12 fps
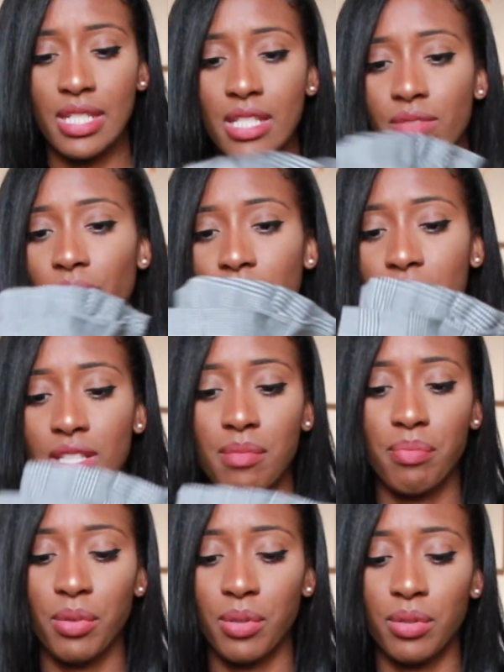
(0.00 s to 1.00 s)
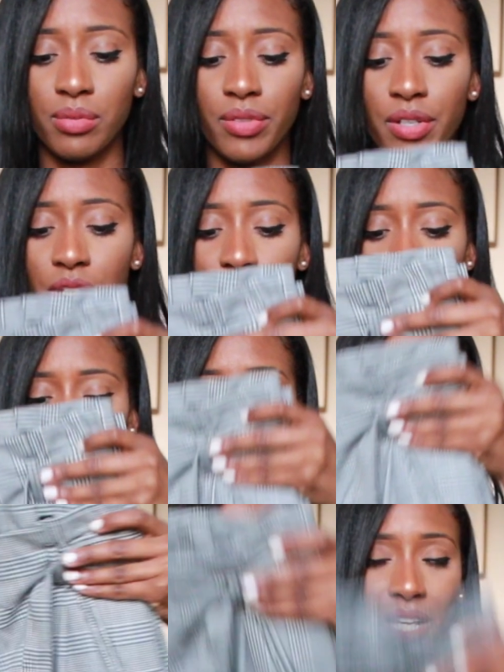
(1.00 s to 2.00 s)
It's very simple, very cute.
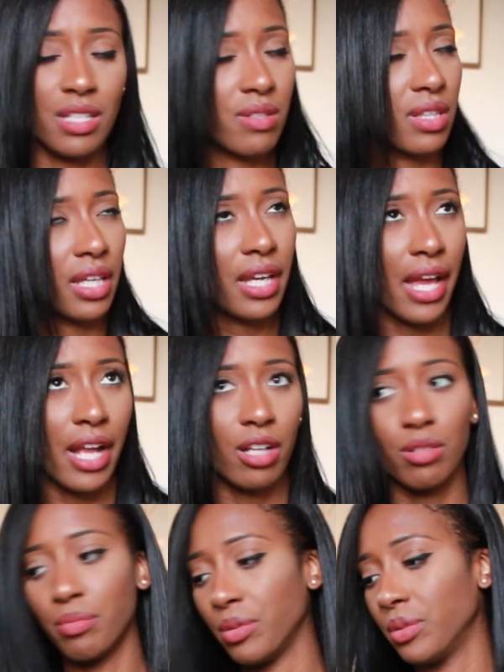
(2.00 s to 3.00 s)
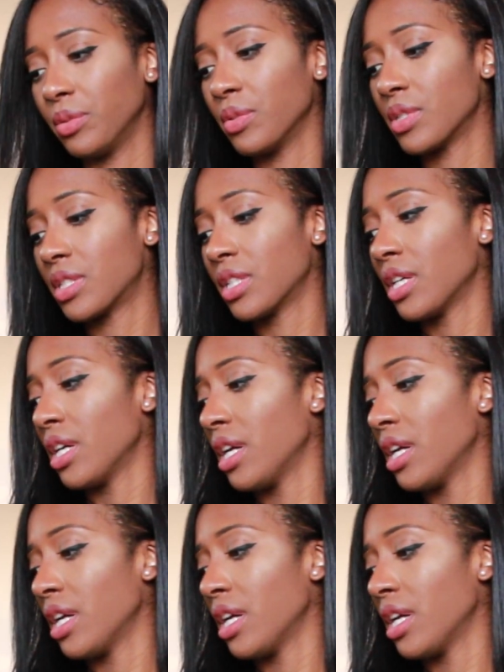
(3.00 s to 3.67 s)
It'd be nice with like ankle boots.